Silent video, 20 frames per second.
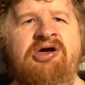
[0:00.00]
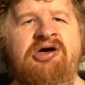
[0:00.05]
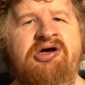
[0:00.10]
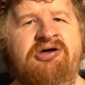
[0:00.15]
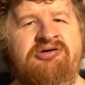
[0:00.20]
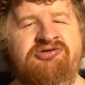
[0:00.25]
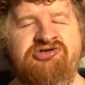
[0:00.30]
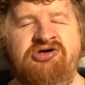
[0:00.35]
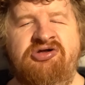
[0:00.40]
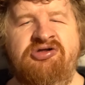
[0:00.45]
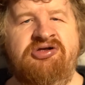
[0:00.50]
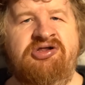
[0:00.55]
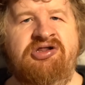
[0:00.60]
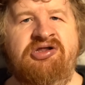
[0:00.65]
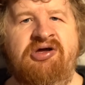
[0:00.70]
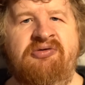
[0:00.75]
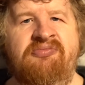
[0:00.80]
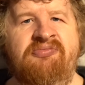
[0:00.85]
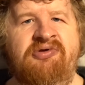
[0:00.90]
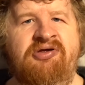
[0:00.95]
I saw the
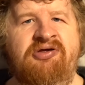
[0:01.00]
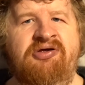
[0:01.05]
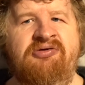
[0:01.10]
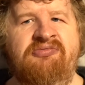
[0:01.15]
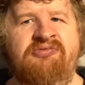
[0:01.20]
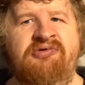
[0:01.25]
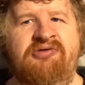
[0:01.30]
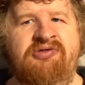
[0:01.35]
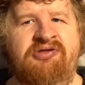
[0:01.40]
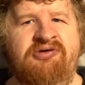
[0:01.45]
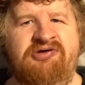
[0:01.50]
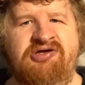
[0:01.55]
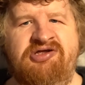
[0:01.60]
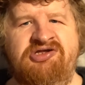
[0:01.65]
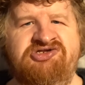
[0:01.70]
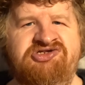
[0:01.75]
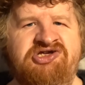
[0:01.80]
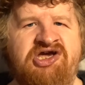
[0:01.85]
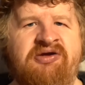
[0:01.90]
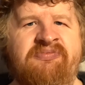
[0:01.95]
clip, uh, the
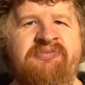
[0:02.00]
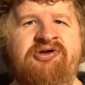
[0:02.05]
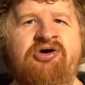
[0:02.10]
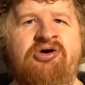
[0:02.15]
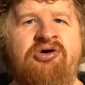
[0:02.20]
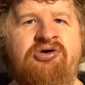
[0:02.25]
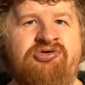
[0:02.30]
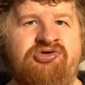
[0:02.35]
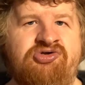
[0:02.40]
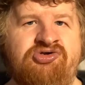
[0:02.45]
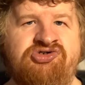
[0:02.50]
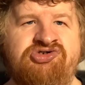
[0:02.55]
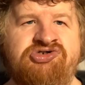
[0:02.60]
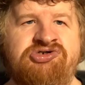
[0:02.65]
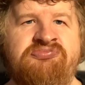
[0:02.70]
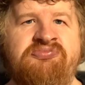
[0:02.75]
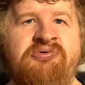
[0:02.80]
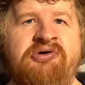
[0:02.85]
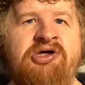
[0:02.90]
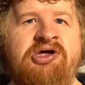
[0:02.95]
kid segment on
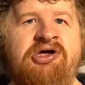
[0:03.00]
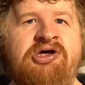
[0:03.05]
YouTube.